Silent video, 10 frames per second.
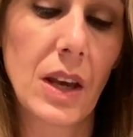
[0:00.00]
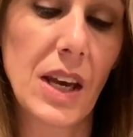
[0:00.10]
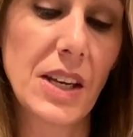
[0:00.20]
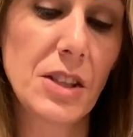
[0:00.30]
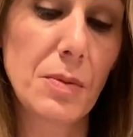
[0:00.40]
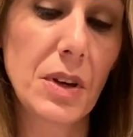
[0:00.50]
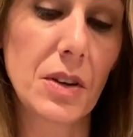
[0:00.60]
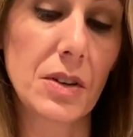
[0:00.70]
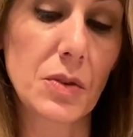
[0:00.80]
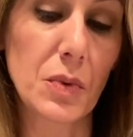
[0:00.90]
It's
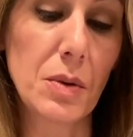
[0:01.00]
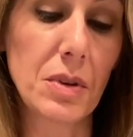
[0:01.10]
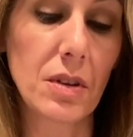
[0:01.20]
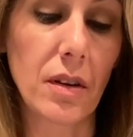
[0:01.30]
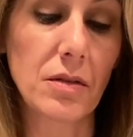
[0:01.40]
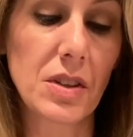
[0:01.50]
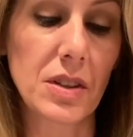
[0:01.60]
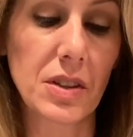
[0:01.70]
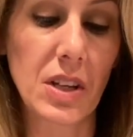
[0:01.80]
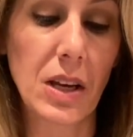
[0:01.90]
because we belong to
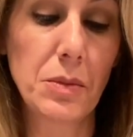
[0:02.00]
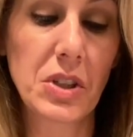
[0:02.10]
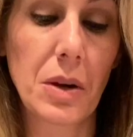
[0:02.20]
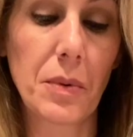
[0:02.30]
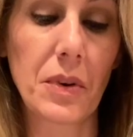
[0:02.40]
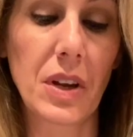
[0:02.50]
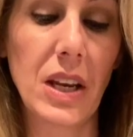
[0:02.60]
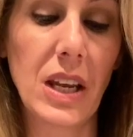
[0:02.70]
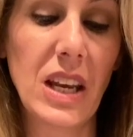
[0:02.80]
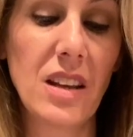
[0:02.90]
the same shepherd
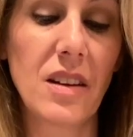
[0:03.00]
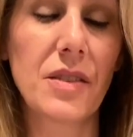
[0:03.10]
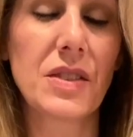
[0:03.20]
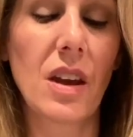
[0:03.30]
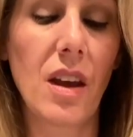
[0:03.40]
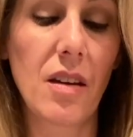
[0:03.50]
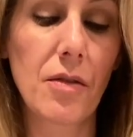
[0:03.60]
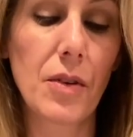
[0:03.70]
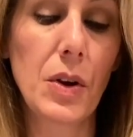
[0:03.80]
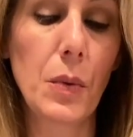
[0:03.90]
and he loves
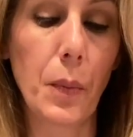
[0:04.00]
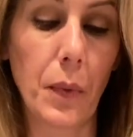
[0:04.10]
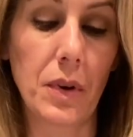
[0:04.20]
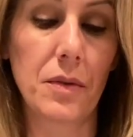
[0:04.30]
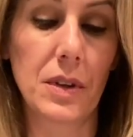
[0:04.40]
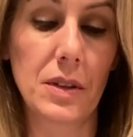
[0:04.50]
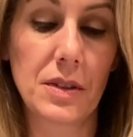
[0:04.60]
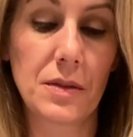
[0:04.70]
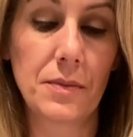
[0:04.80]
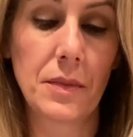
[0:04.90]
every one of us.